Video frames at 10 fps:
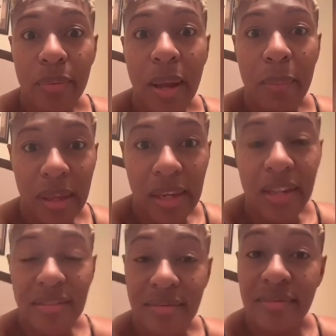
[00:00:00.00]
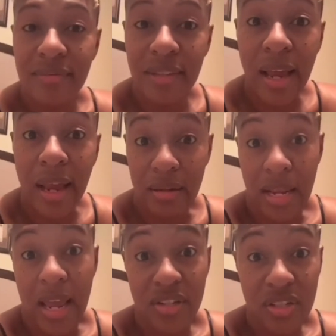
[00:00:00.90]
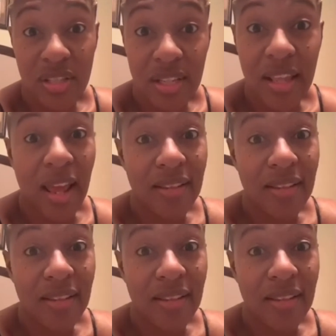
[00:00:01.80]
I made it. I just did that.